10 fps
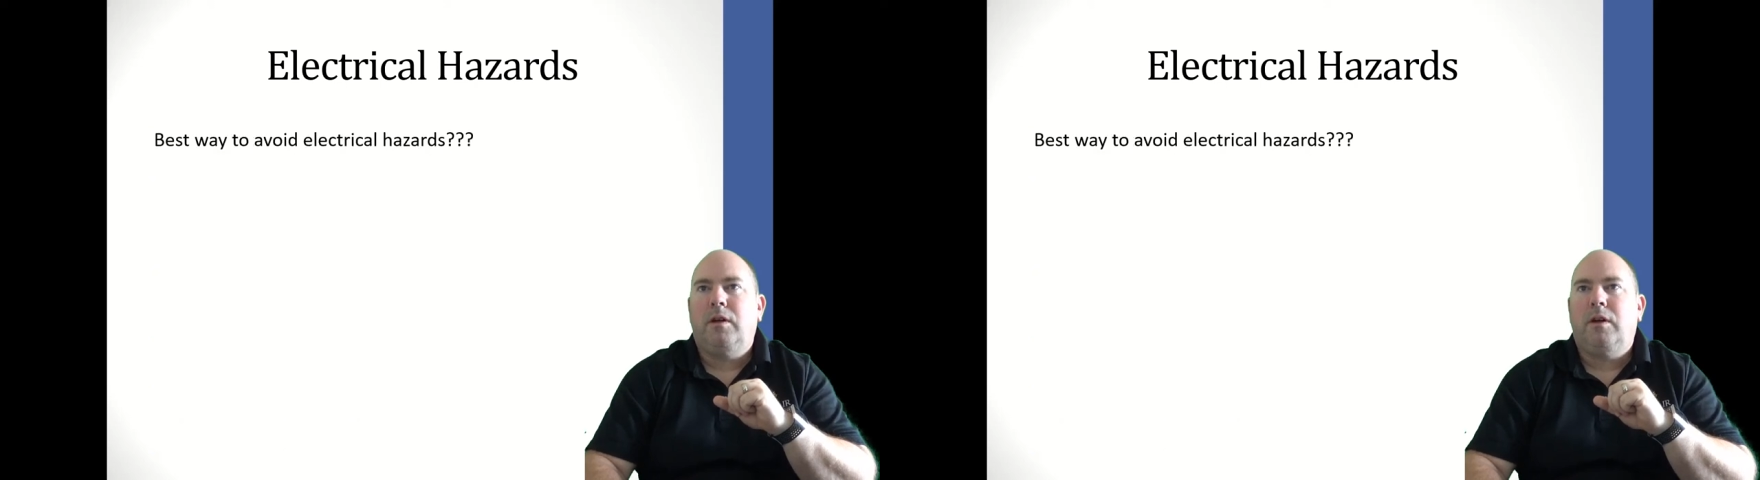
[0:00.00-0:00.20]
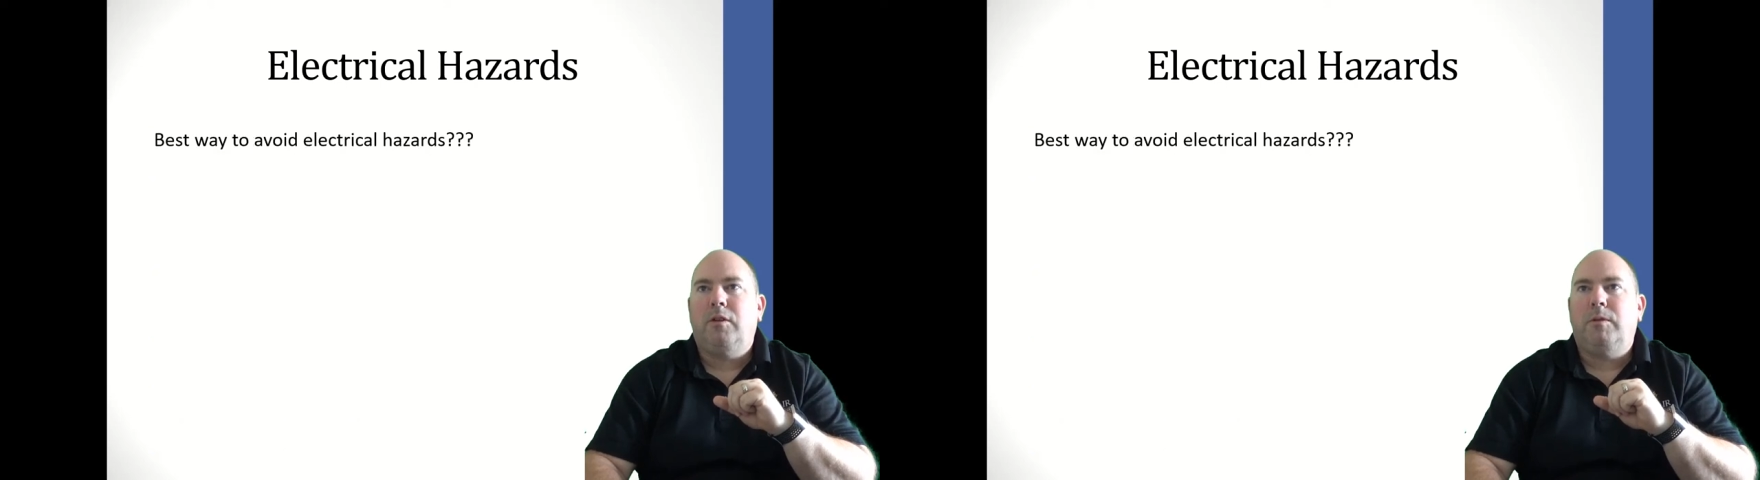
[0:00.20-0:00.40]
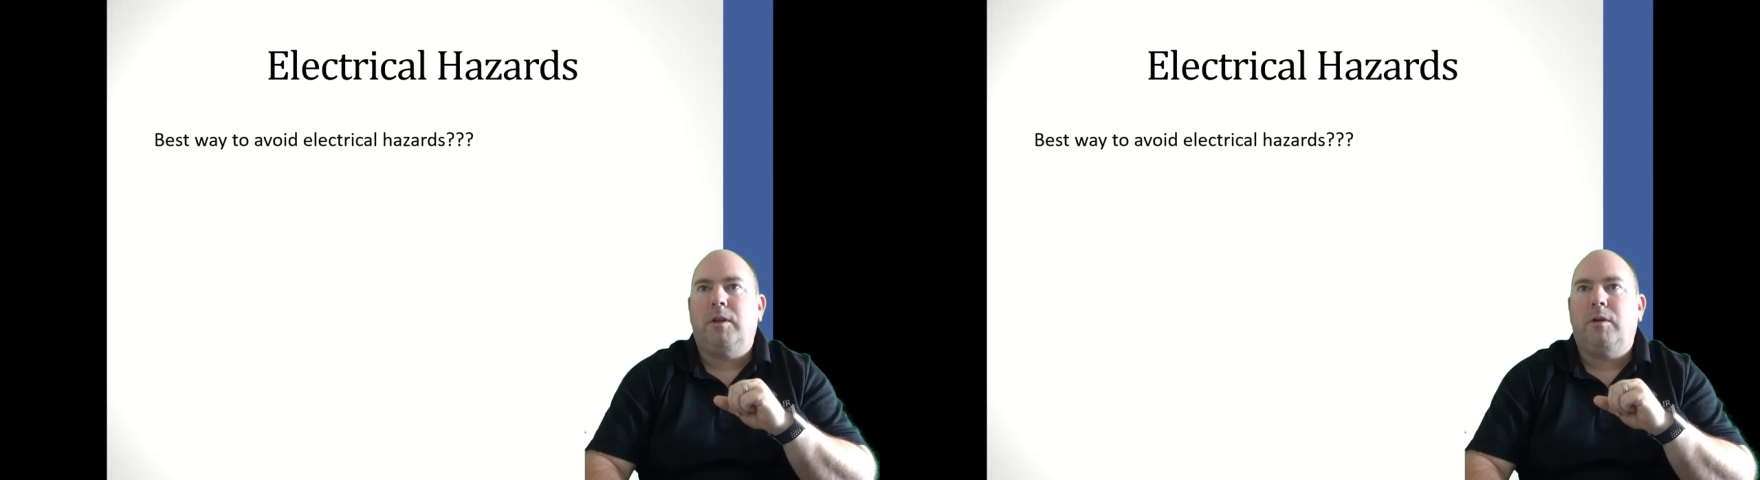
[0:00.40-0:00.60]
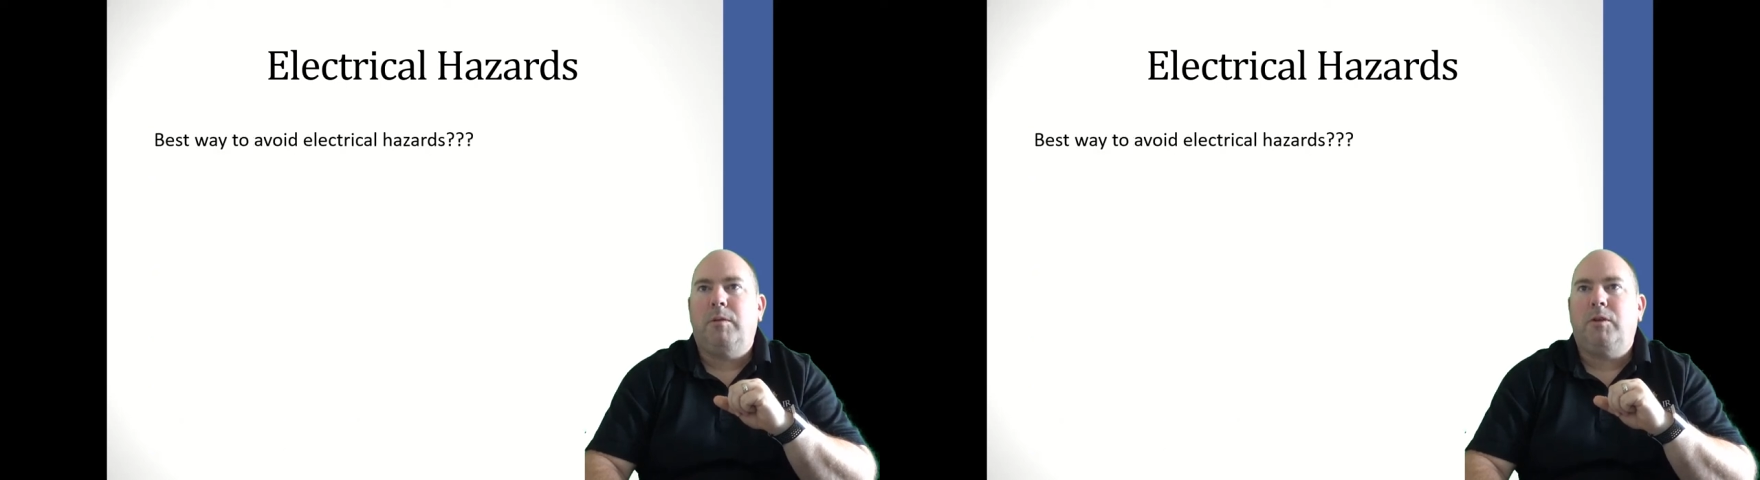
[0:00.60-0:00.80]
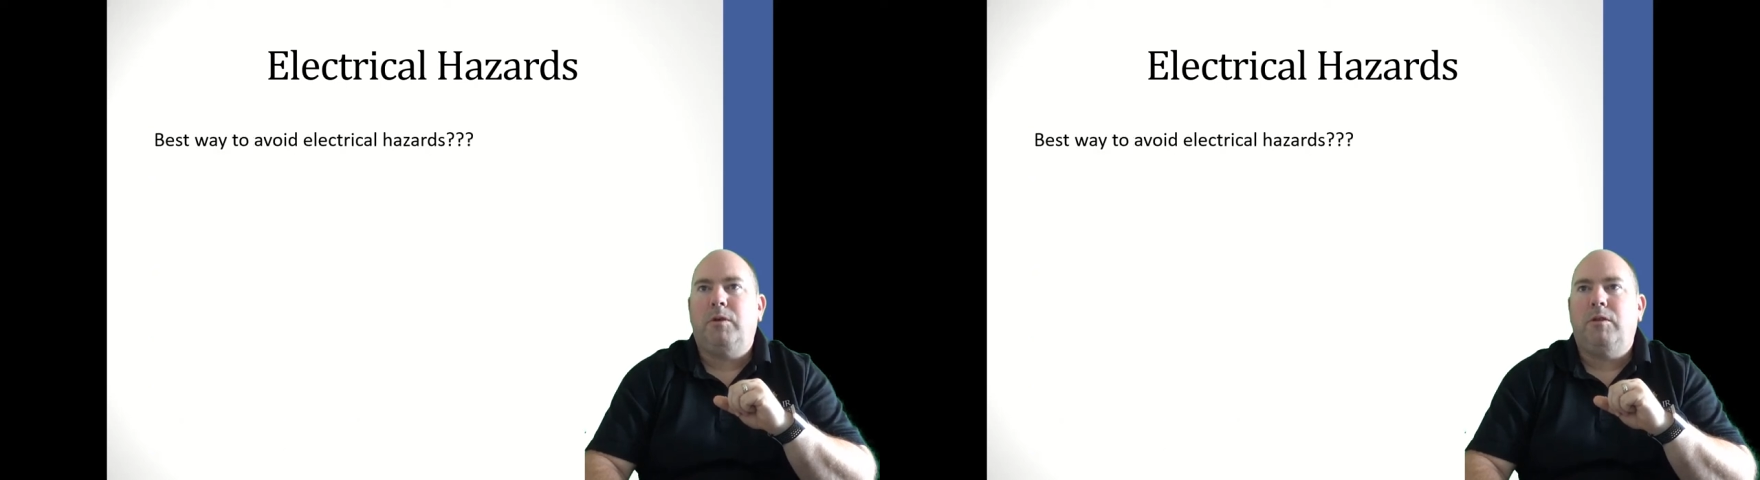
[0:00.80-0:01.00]
Cosby there.
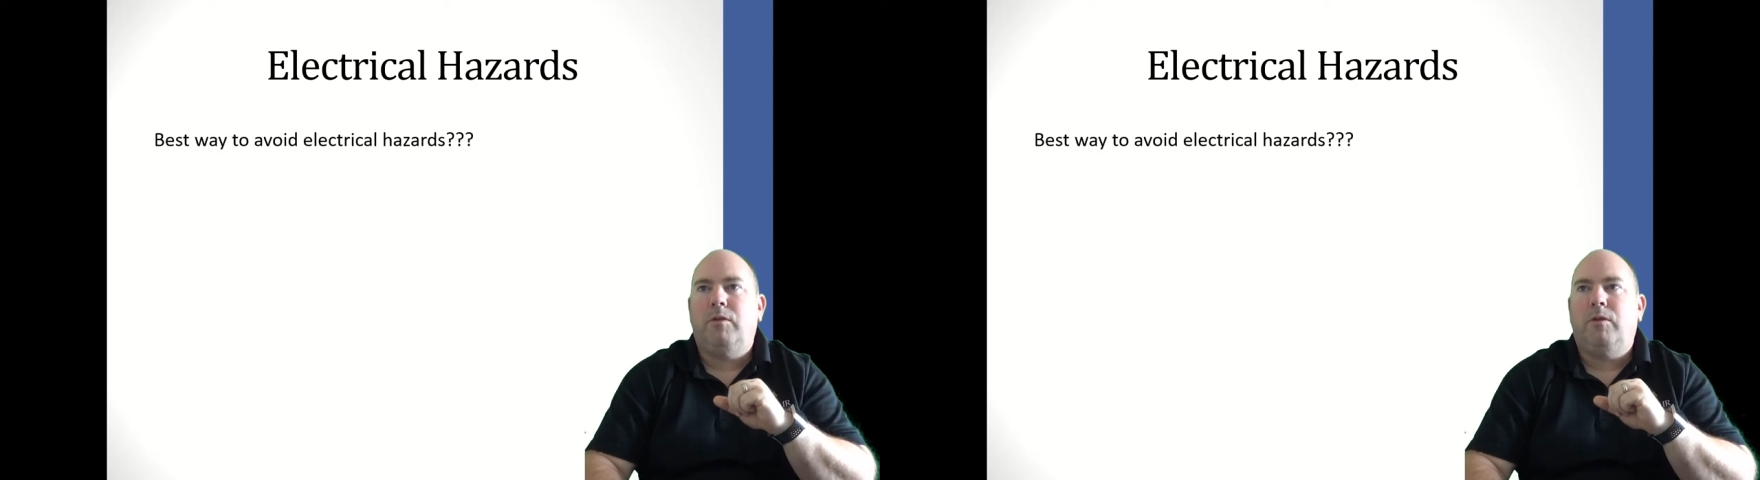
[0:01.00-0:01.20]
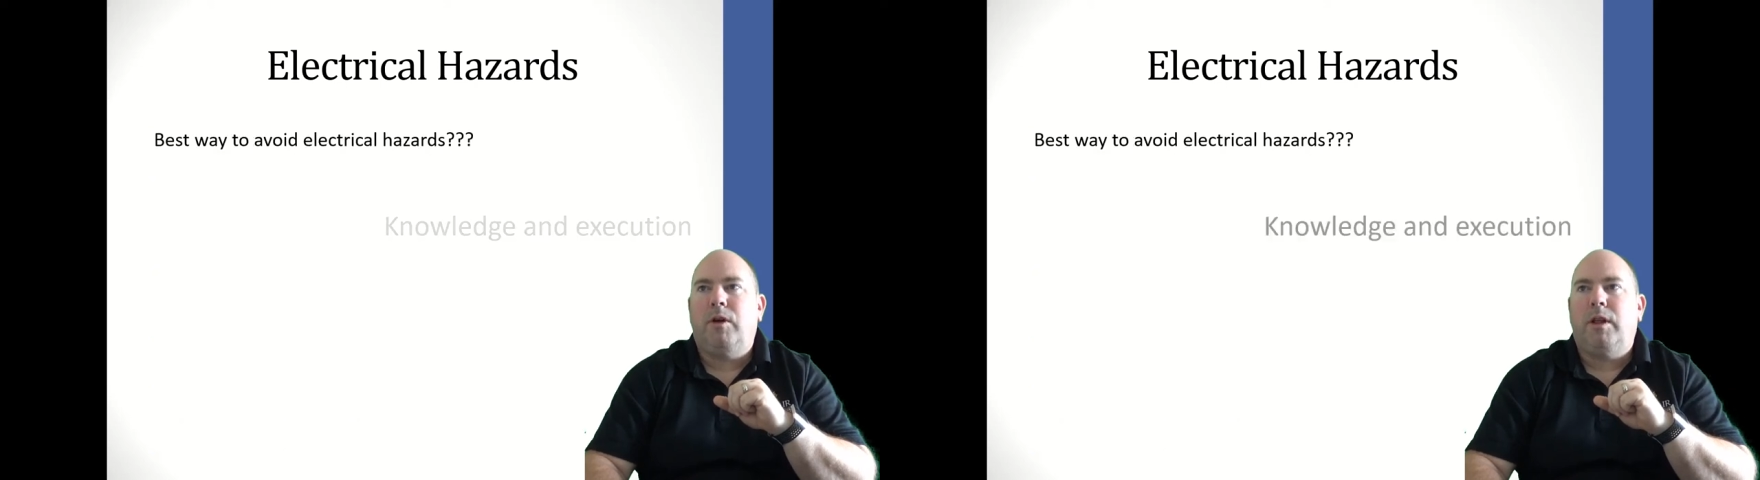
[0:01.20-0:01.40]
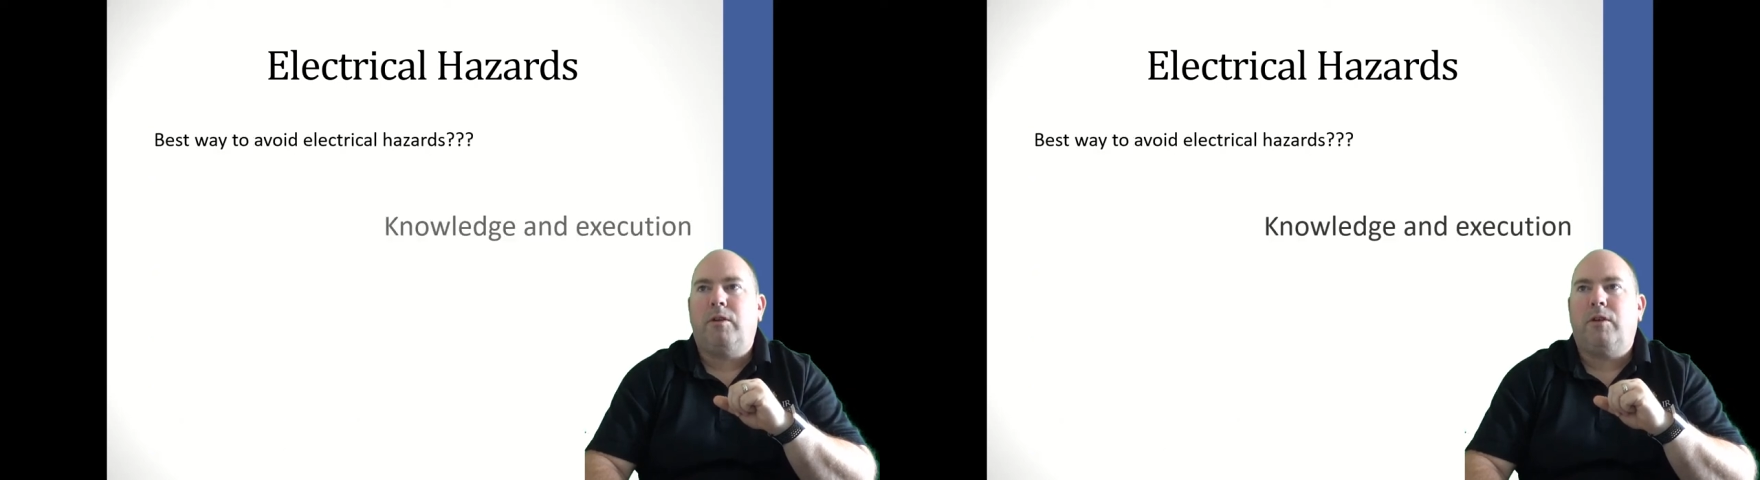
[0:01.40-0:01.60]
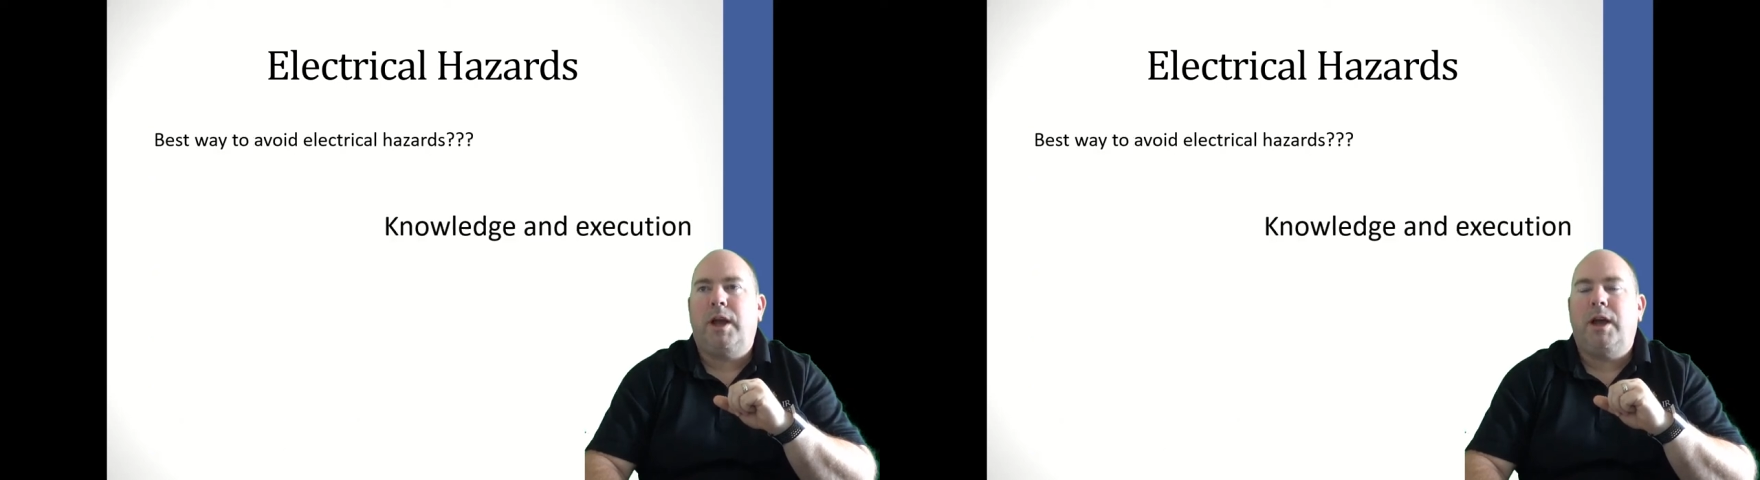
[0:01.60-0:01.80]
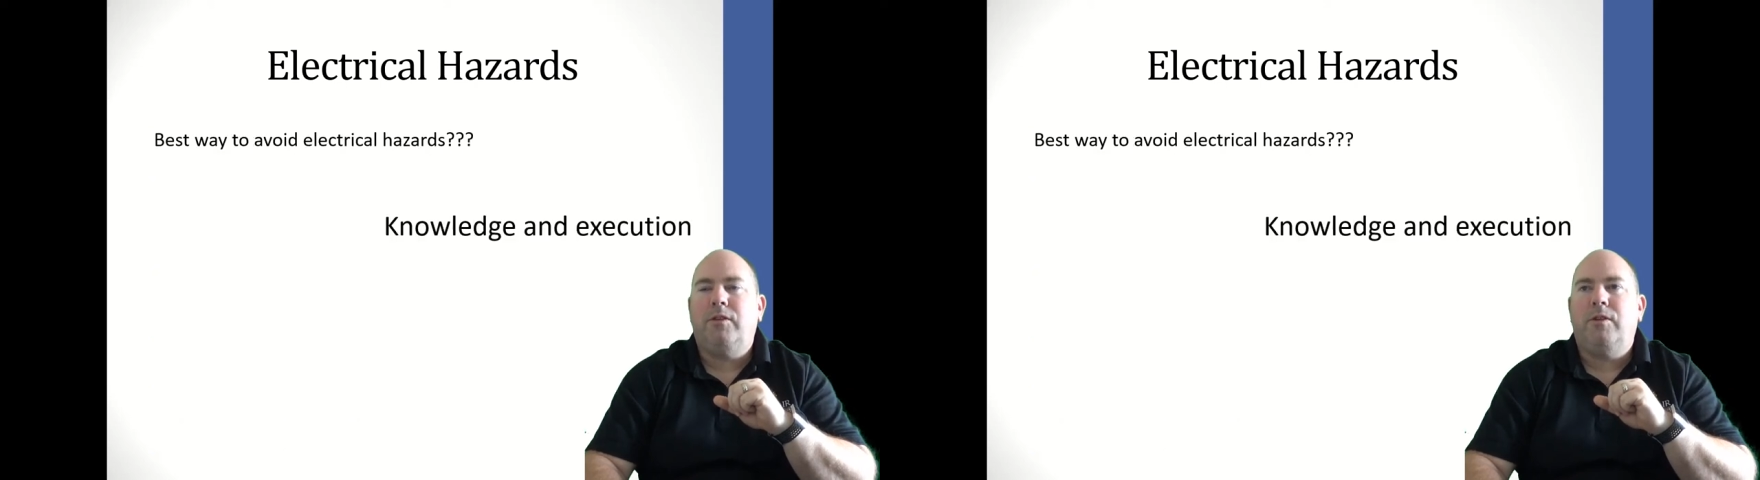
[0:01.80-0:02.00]
Best way to avoid electrical
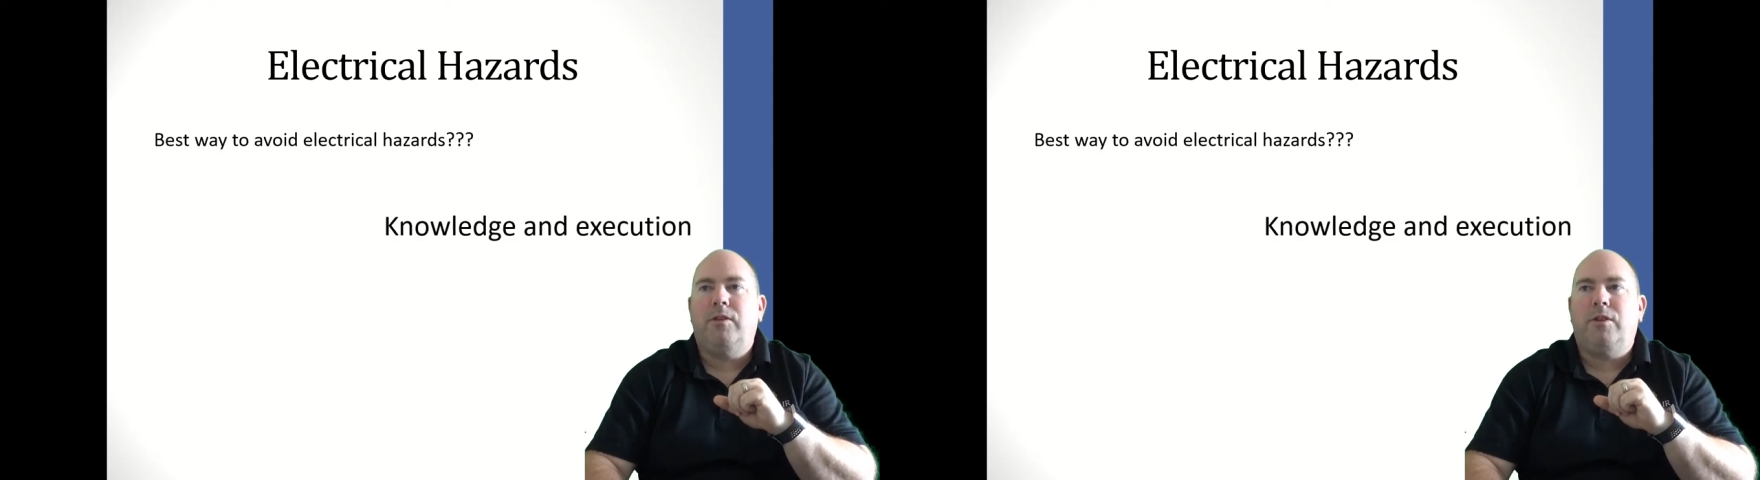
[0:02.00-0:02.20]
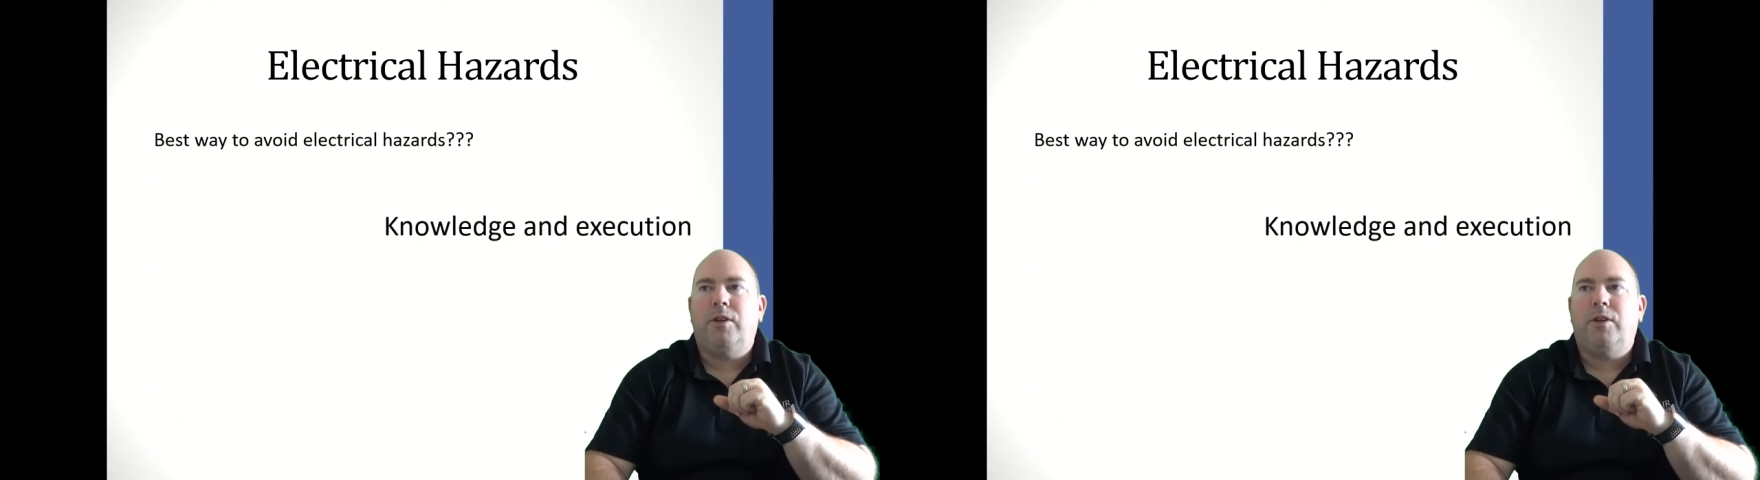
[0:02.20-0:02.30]
hazards,